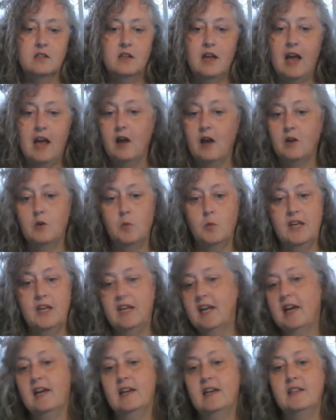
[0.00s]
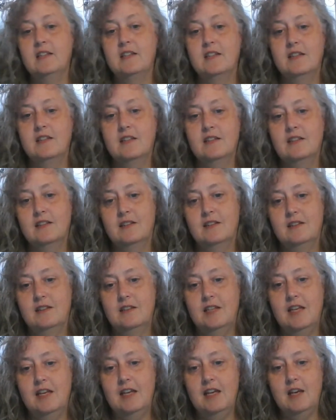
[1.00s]
how do we get
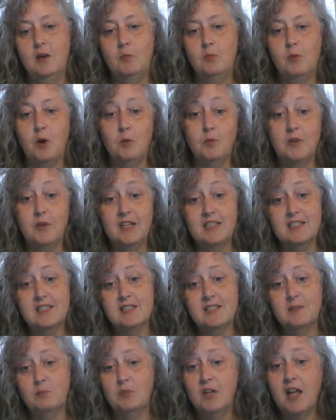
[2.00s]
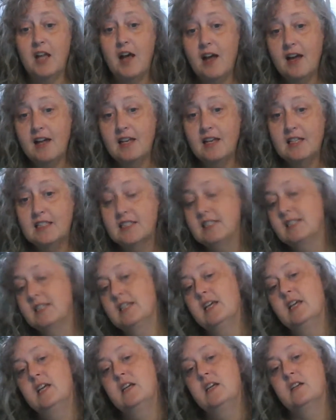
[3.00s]
the appropriate supplies
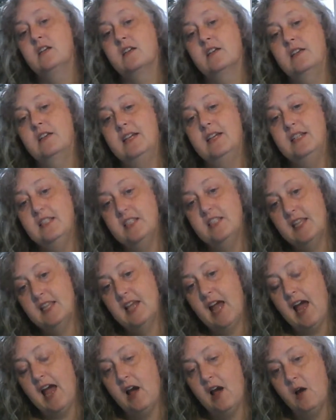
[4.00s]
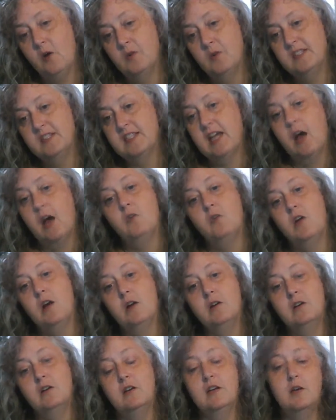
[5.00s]
into the house, how
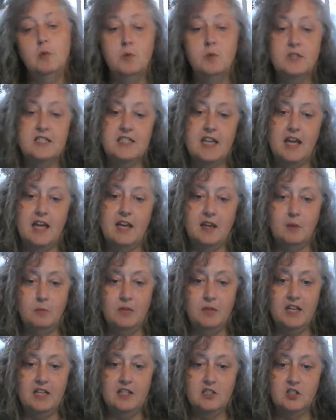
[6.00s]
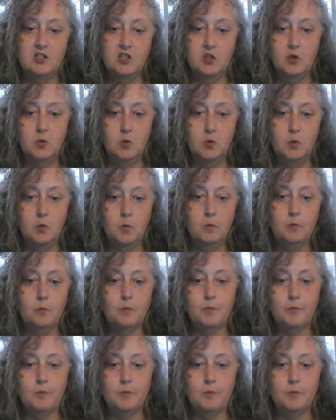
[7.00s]
long it would take me to